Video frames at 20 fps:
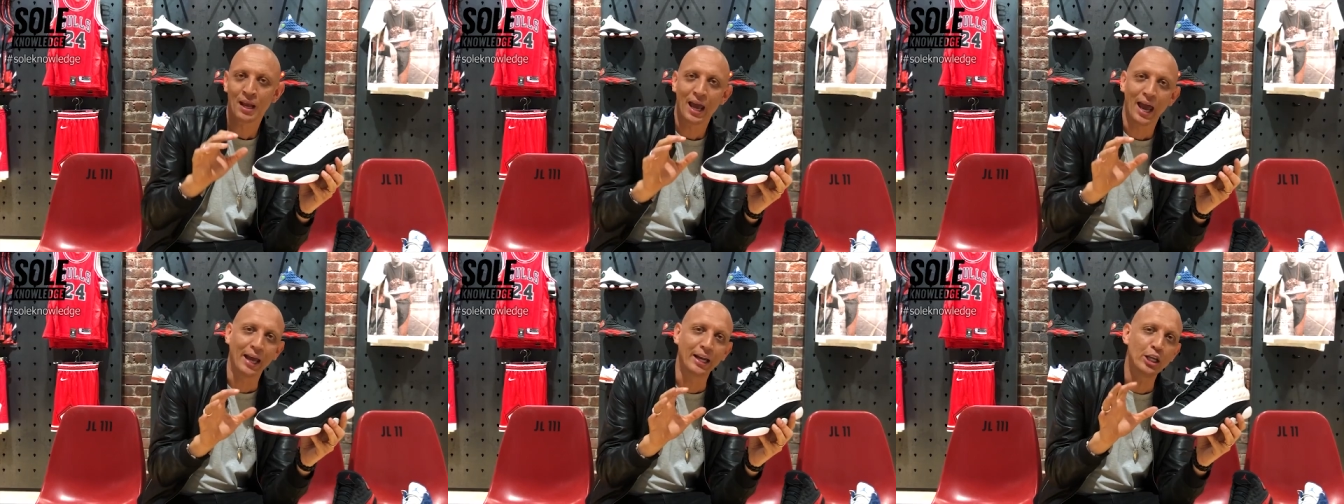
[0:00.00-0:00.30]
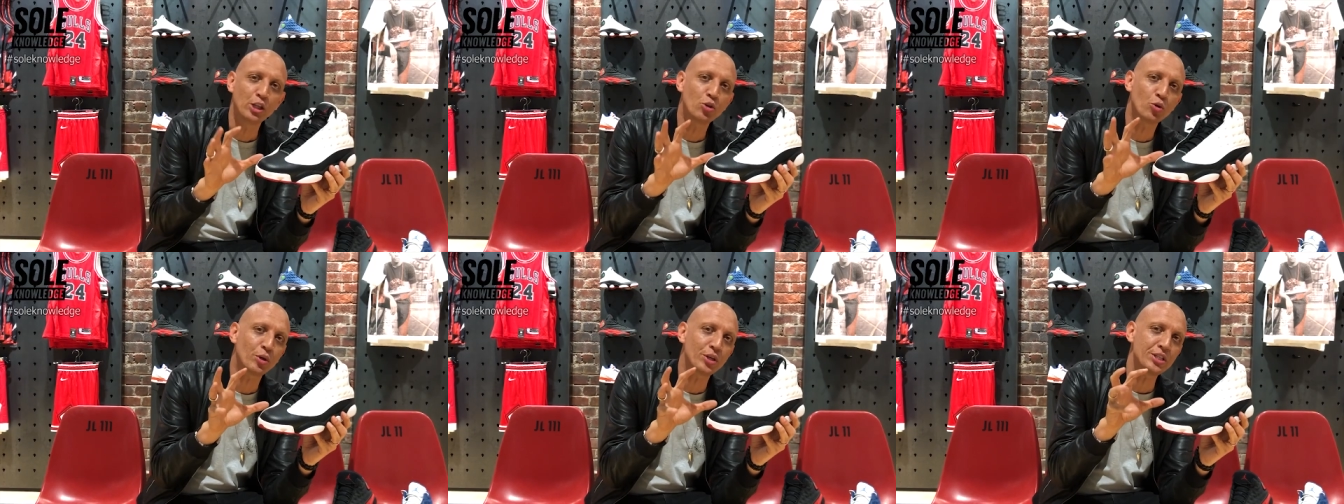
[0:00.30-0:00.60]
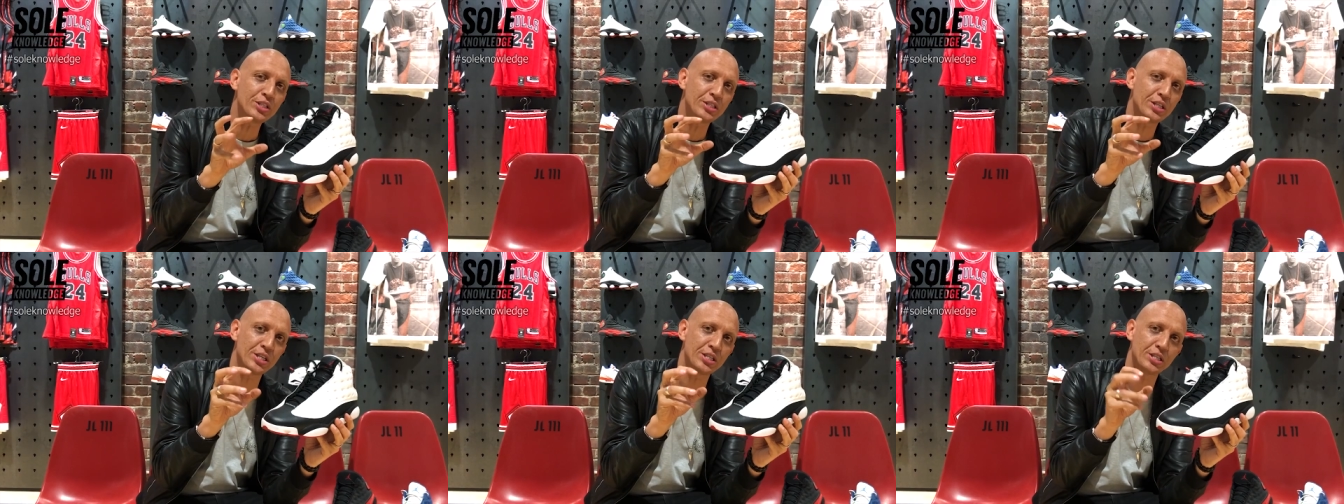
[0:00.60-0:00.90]
And he took
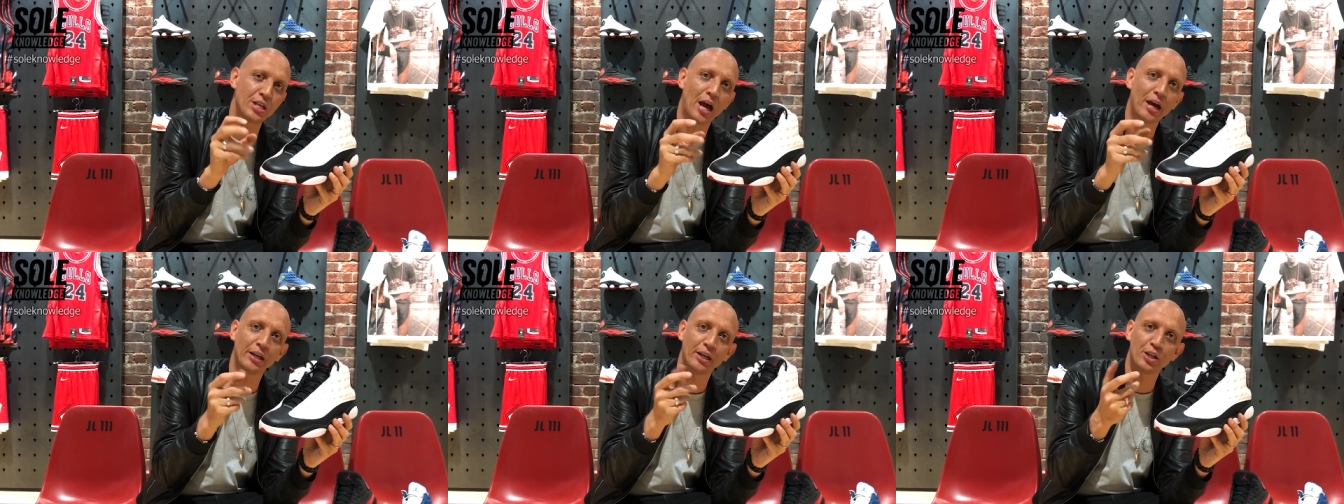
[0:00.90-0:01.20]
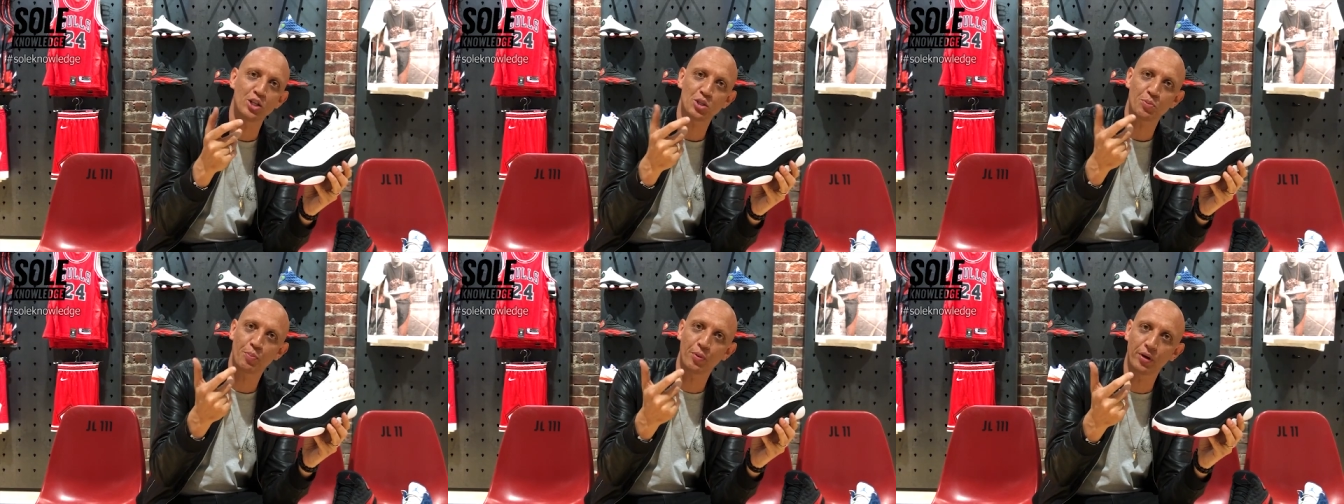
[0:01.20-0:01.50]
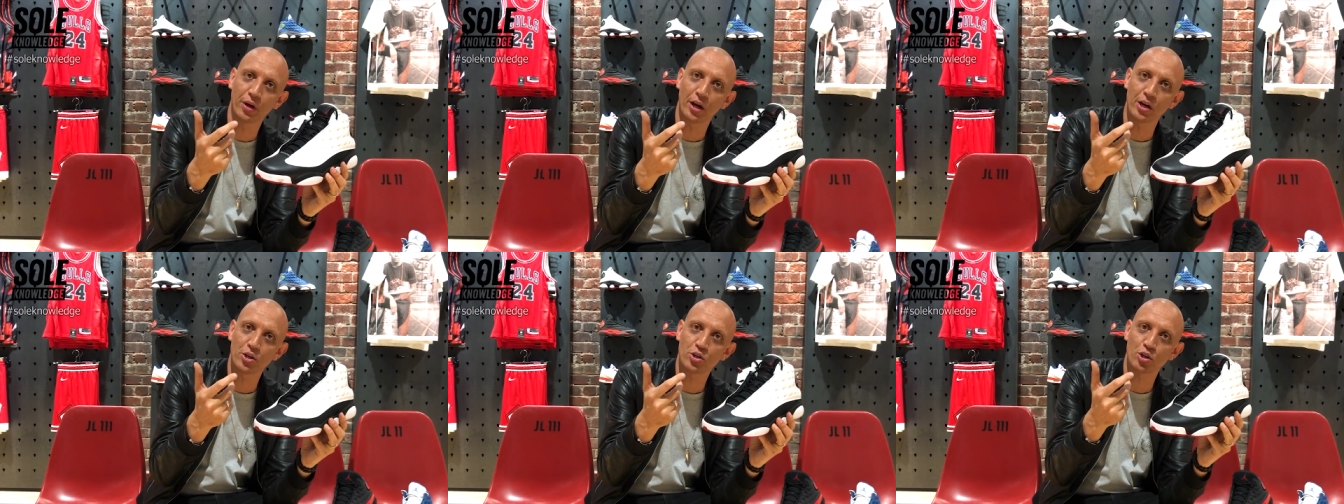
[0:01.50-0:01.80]
his design
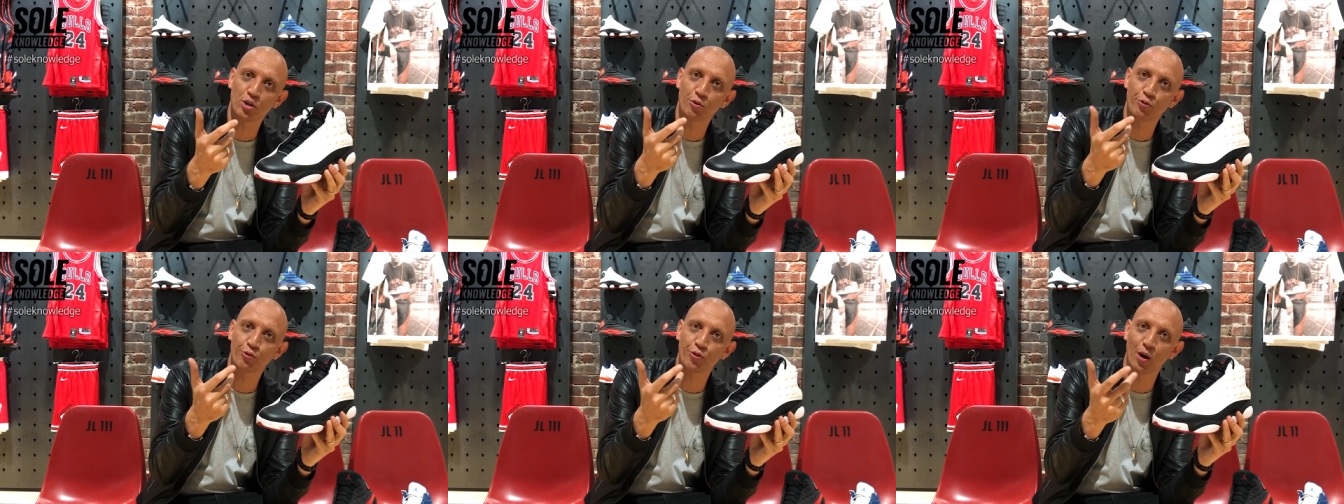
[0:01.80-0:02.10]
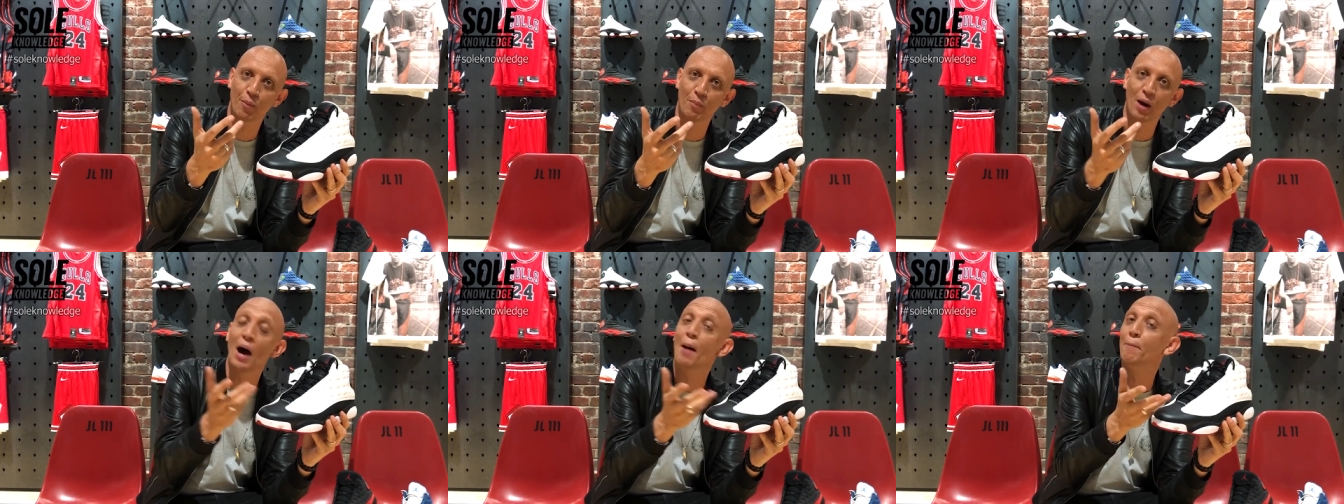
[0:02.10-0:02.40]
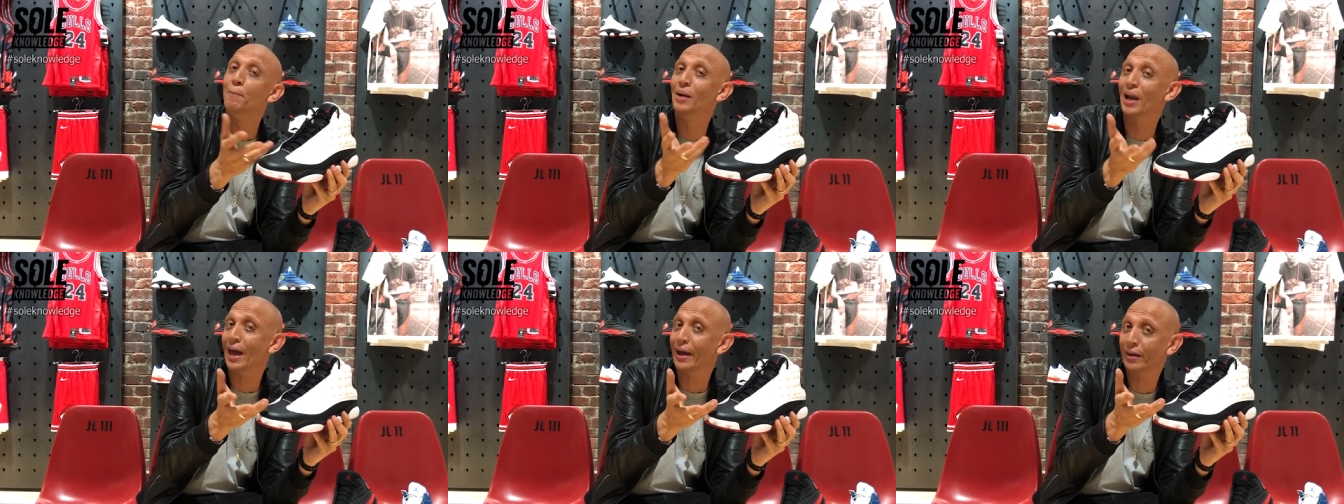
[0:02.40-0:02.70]
inspiration from a
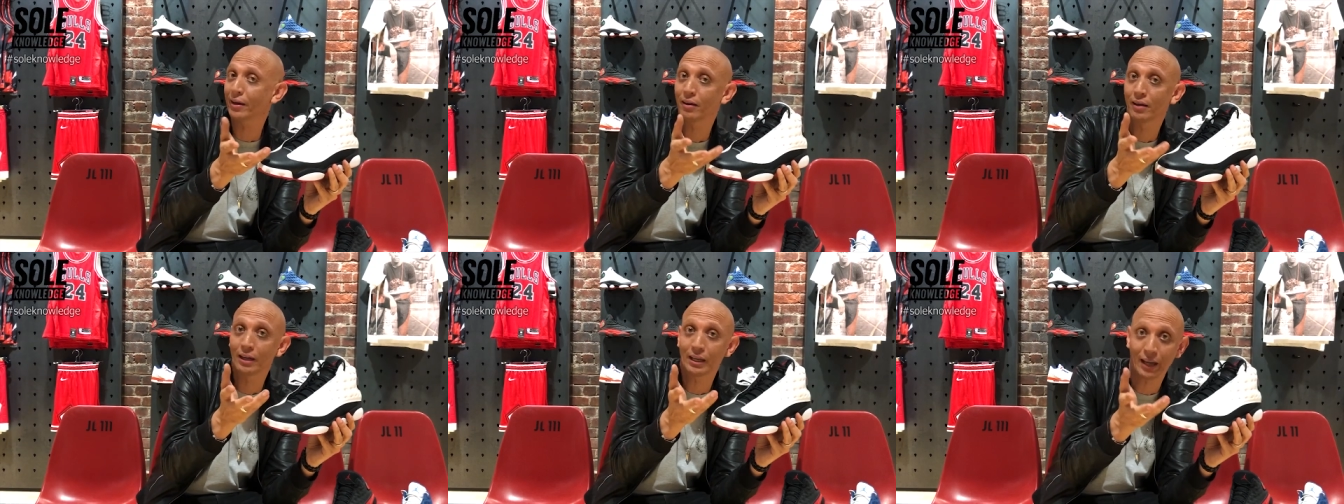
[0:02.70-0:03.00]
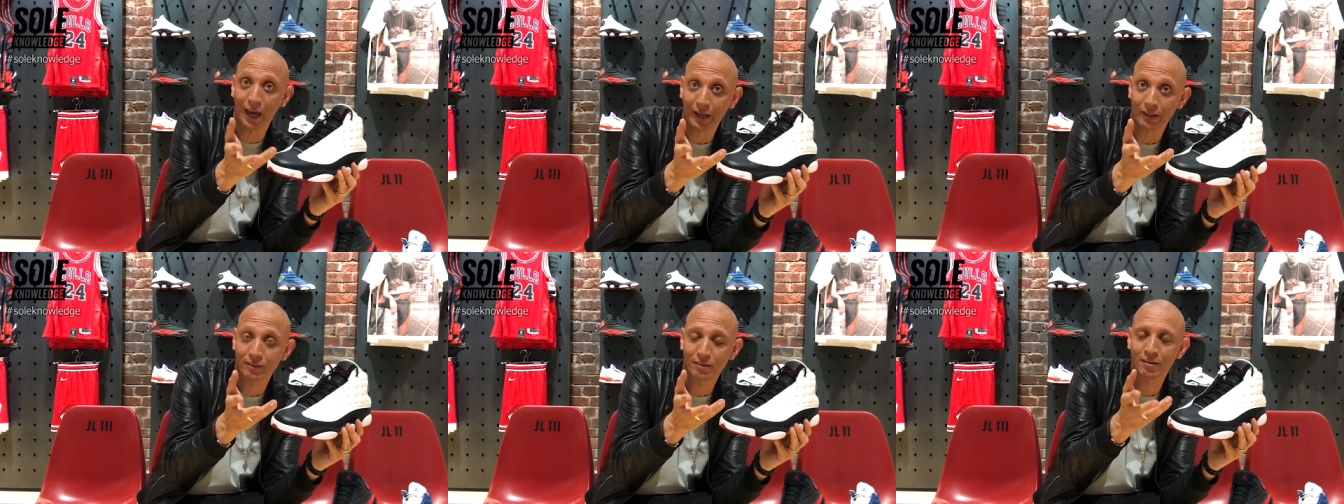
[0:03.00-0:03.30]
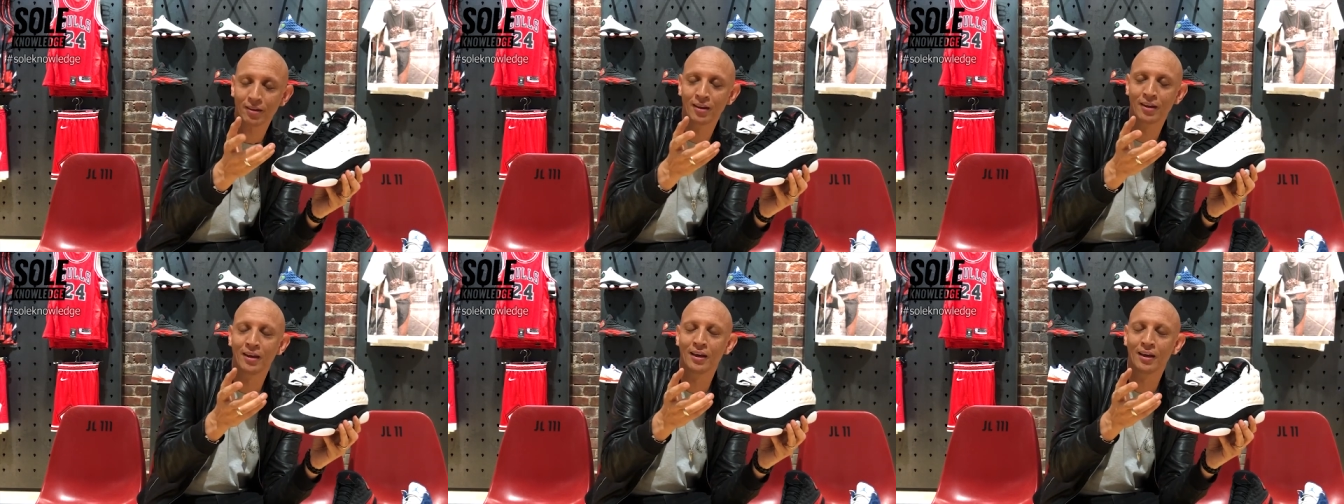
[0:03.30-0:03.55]
black cat.